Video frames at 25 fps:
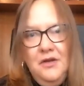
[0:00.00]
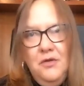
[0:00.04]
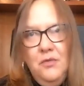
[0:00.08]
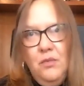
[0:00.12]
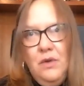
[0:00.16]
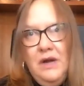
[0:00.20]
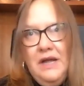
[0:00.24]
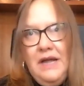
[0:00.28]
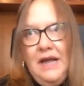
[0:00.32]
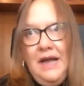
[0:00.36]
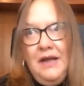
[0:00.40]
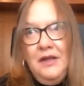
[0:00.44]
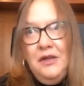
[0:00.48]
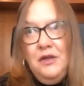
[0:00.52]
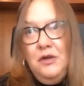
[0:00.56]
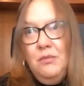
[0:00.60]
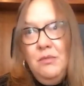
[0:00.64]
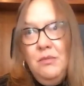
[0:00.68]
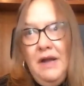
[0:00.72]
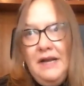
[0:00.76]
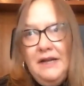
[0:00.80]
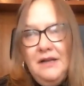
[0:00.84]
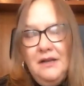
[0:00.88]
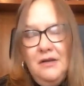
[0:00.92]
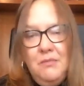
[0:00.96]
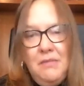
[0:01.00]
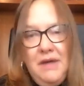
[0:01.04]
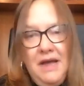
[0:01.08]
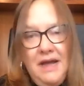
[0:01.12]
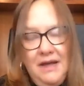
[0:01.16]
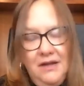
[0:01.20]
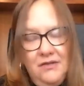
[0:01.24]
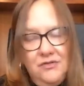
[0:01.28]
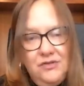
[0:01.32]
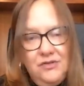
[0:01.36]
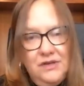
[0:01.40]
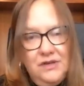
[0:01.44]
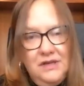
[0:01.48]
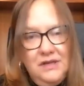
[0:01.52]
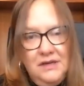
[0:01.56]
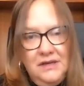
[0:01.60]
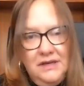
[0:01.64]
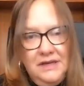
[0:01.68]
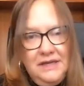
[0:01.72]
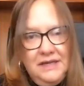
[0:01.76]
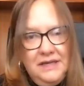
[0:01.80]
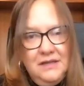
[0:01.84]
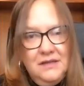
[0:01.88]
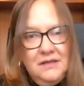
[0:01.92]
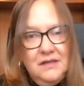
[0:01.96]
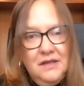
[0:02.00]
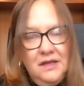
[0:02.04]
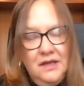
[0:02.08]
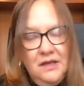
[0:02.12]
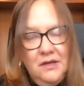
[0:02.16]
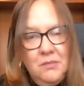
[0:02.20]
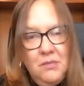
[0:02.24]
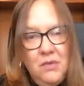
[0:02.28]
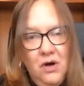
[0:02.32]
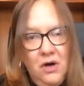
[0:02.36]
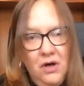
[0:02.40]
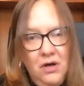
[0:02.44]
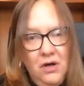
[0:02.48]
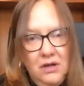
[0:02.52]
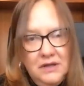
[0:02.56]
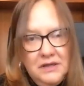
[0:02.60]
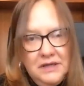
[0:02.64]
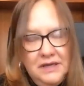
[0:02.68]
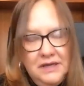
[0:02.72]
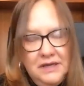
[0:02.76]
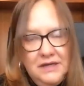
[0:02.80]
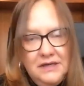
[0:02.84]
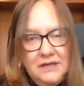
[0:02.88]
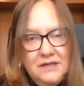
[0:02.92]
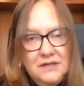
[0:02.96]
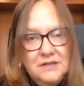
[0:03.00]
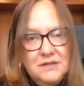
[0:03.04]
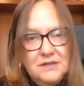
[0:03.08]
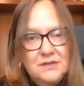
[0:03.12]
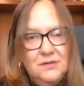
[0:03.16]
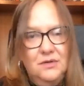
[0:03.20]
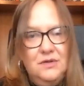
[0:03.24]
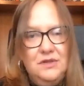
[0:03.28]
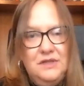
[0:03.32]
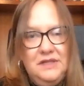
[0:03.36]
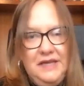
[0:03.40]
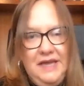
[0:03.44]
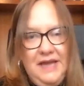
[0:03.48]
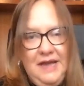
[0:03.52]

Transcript: what you might imagine in the Himalayas or the